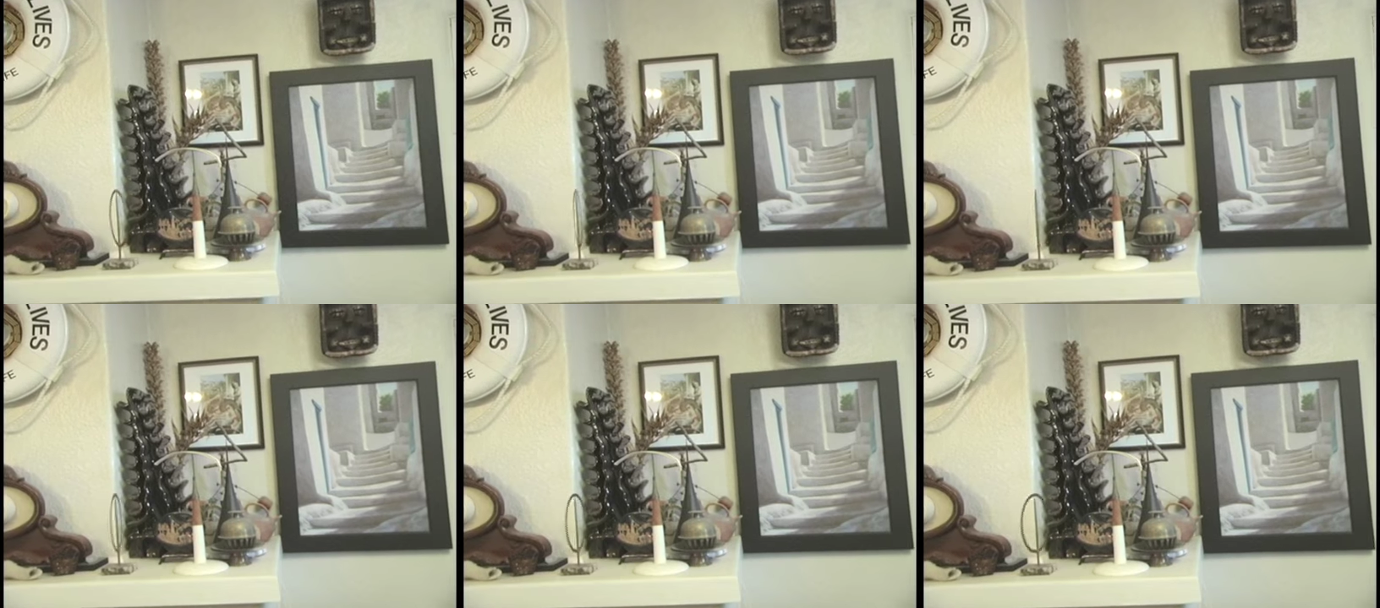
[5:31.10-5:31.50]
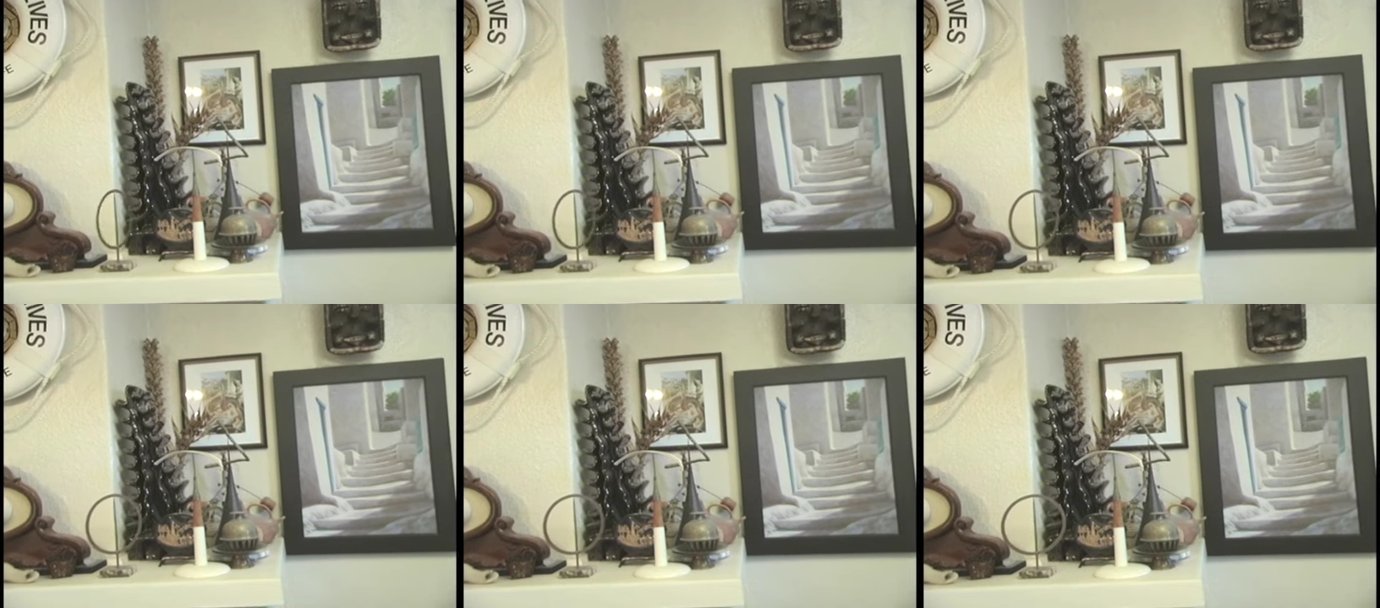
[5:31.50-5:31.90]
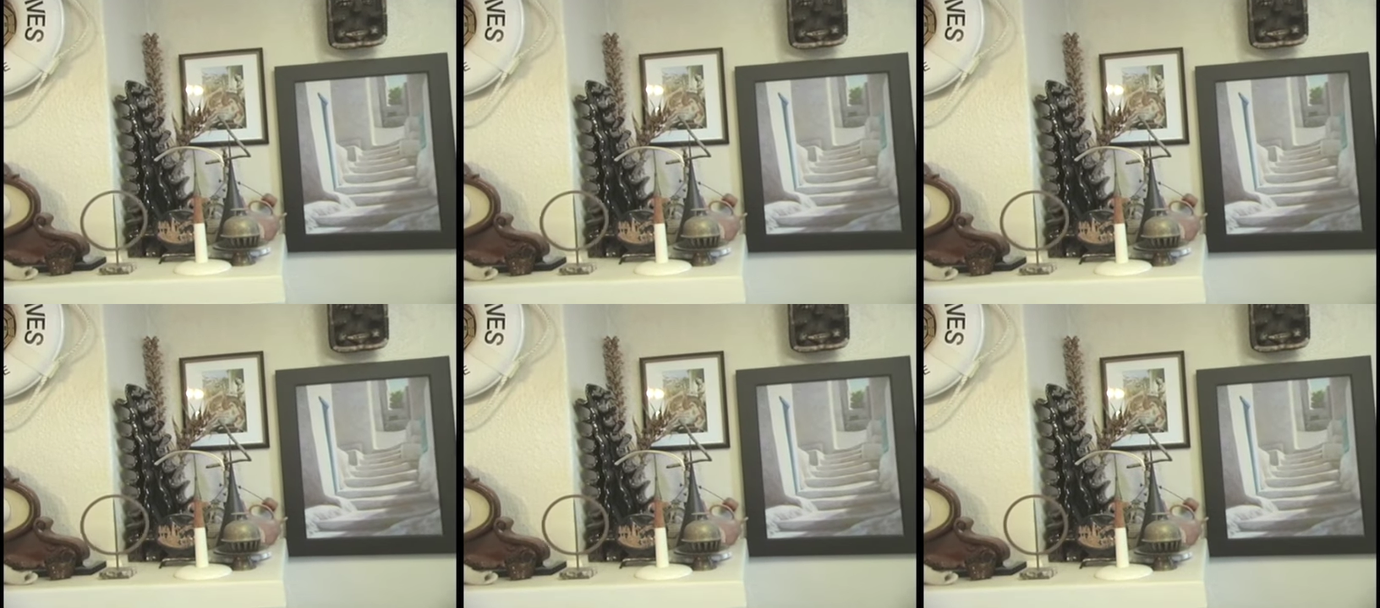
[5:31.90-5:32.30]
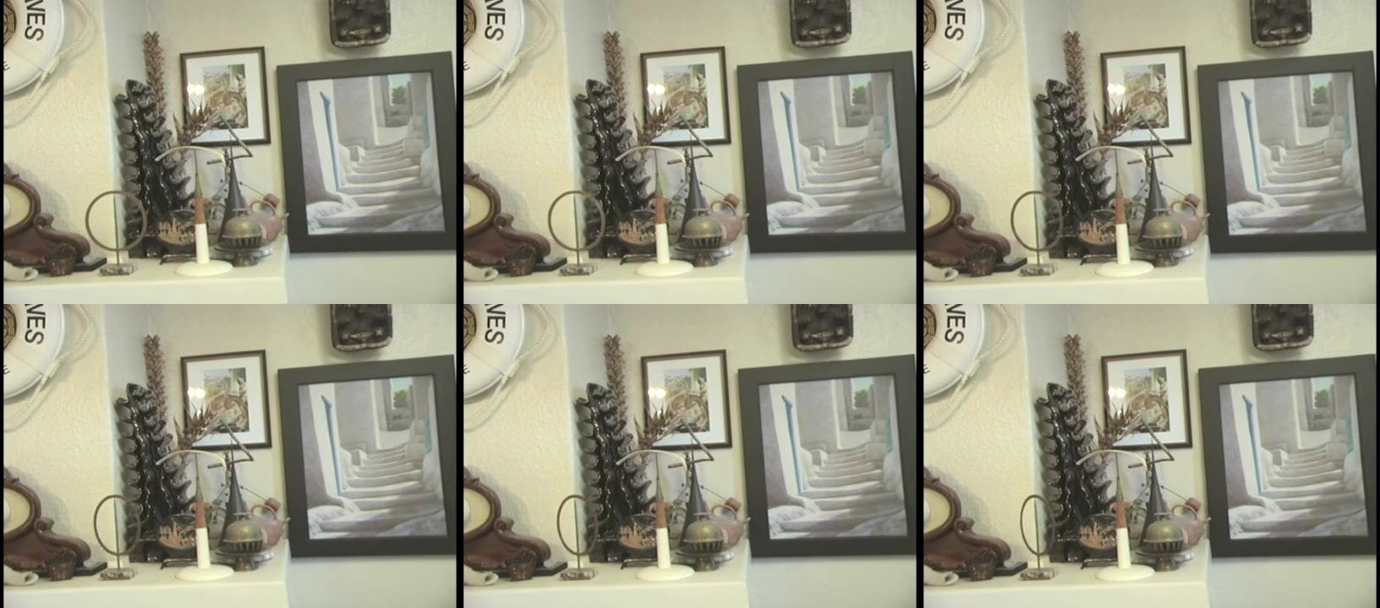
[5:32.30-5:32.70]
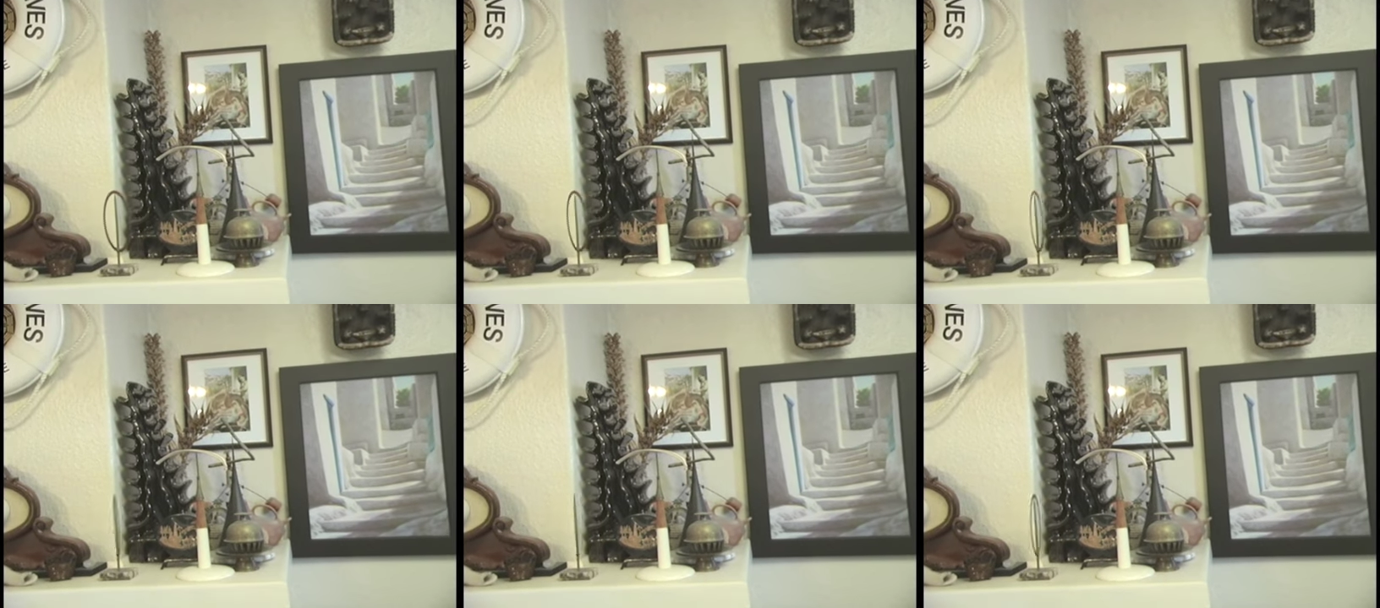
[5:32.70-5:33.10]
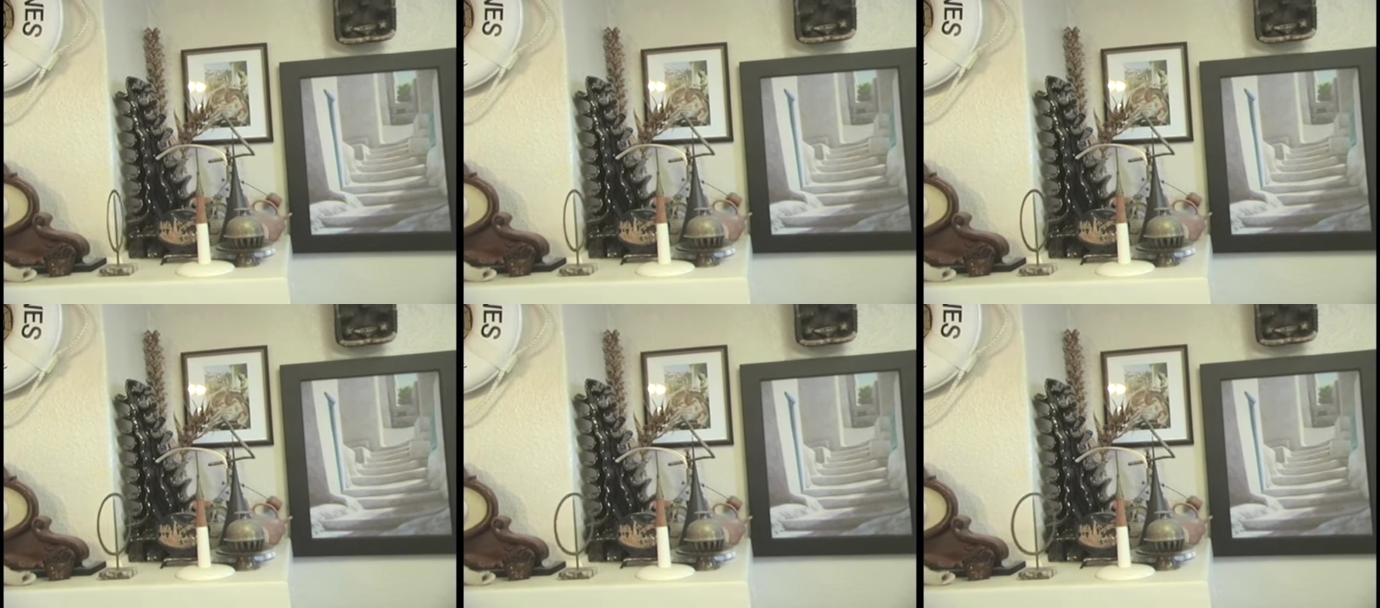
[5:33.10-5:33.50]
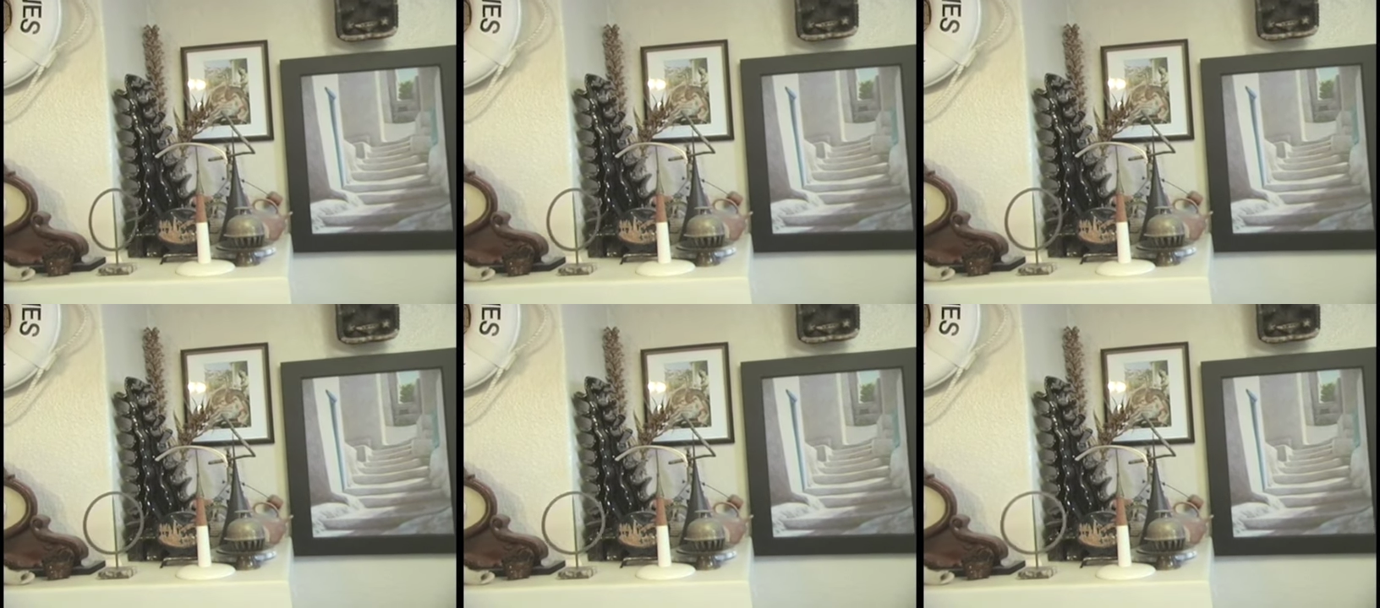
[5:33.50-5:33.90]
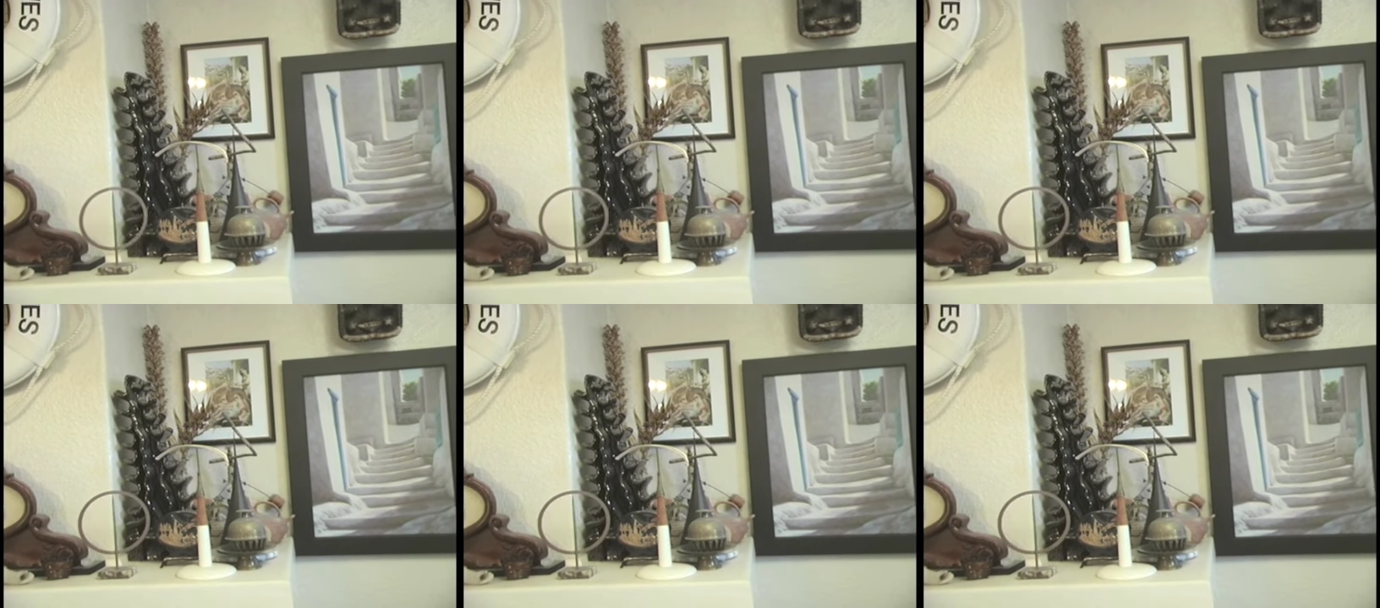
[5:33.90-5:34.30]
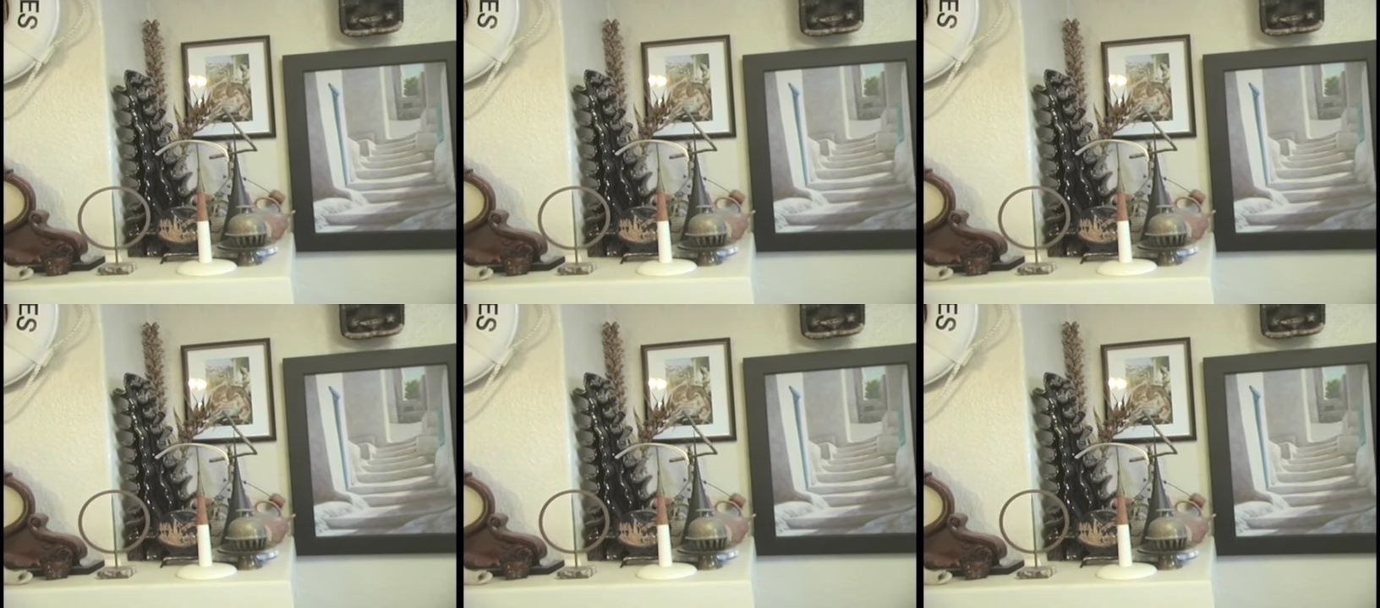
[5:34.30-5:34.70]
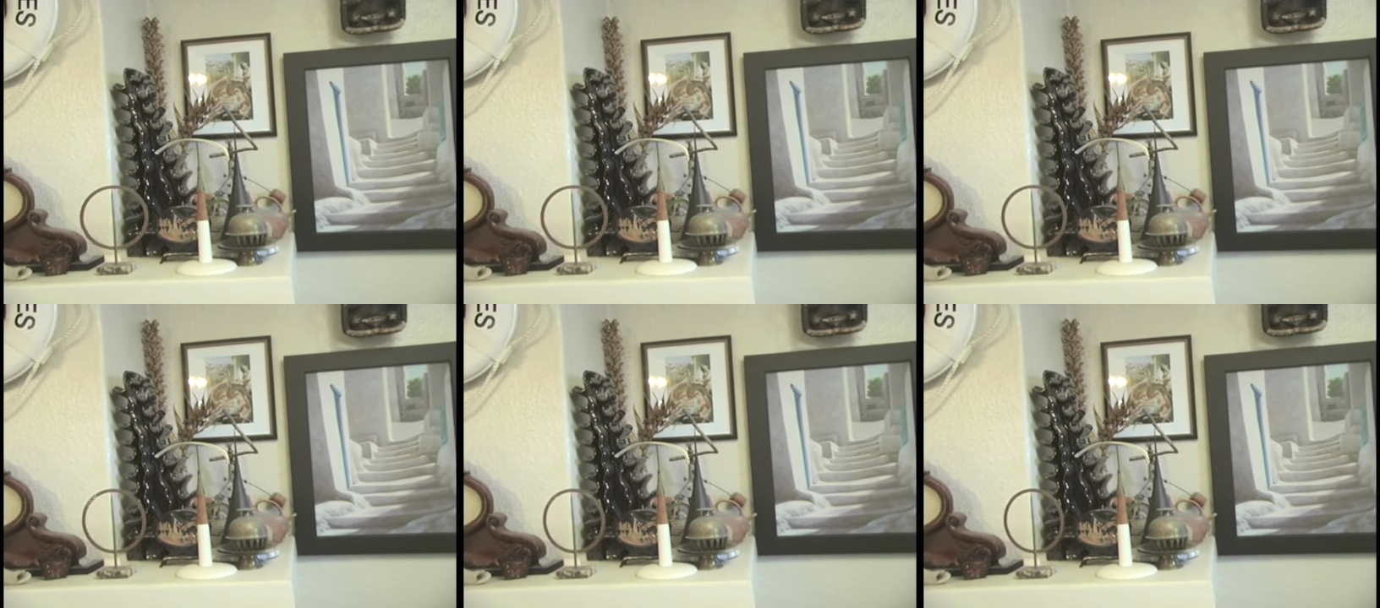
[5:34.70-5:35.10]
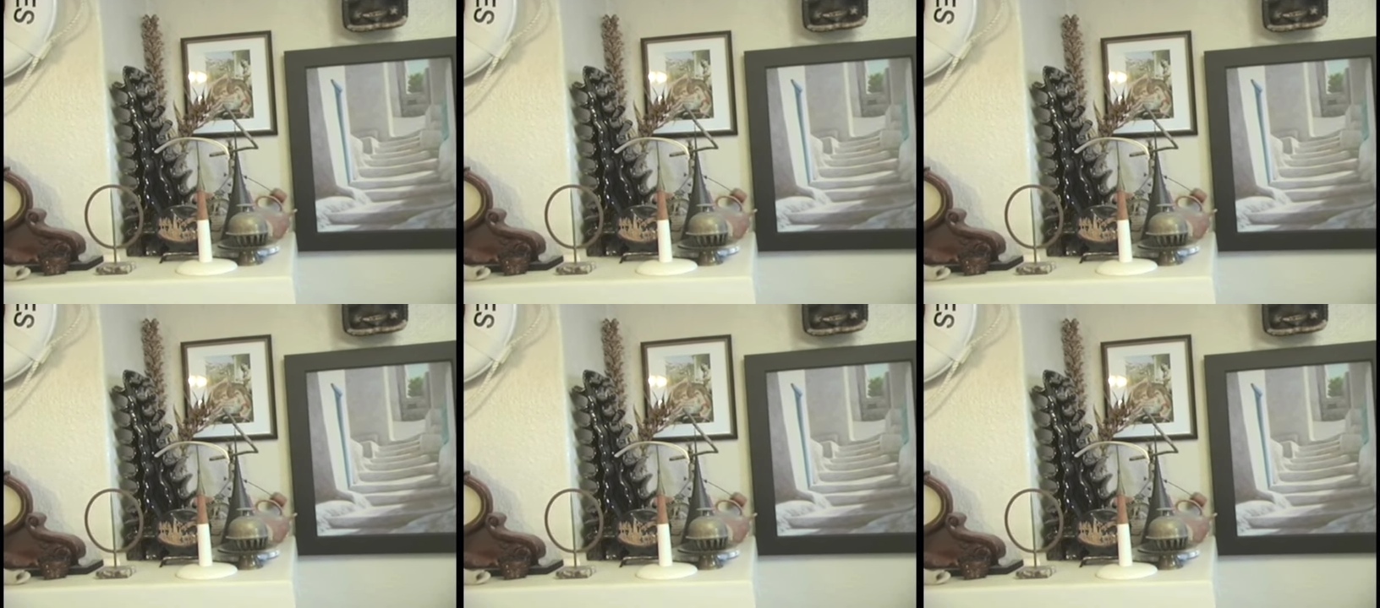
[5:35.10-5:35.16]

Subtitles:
Nobody's mouth can be seen.